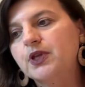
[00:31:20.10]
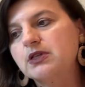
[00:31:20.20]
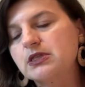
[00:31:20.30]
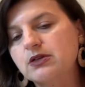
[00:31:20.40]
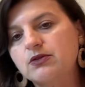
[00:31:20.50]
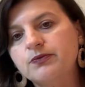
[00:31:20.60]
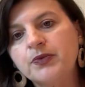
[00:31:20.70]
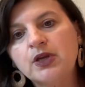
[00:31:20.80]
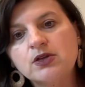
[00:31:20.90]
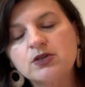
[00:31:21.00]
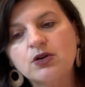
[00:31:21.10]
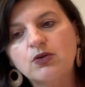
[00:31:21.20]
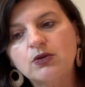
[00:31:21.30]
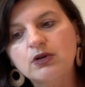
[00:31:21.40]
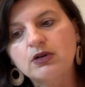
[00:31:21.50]
Still.
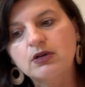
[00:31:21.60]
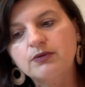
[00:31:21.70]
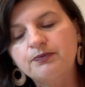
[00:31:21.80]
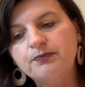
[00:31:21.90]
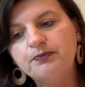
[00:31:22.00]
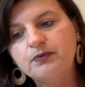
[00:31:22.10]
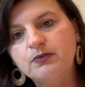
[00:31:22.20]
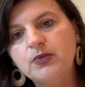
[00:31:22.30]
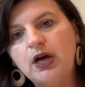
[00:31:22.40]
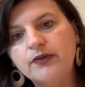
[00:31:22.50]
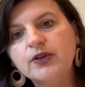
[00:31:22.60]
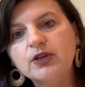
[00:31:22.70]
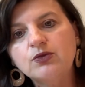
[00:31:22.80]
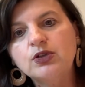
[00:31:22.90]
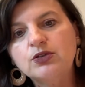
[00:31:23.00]
So I
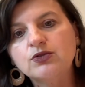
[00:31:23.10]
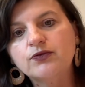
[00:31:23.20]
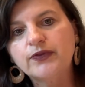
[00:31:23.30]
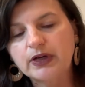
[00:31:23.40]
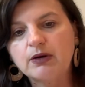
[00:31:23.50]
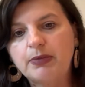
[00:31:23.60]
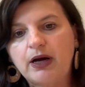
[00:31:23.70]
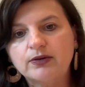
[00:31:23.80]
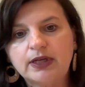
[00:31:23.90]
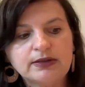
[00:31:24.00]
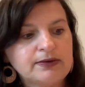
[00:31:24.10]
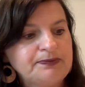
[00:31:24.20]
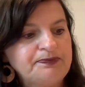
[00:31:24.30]
think you need to think about that.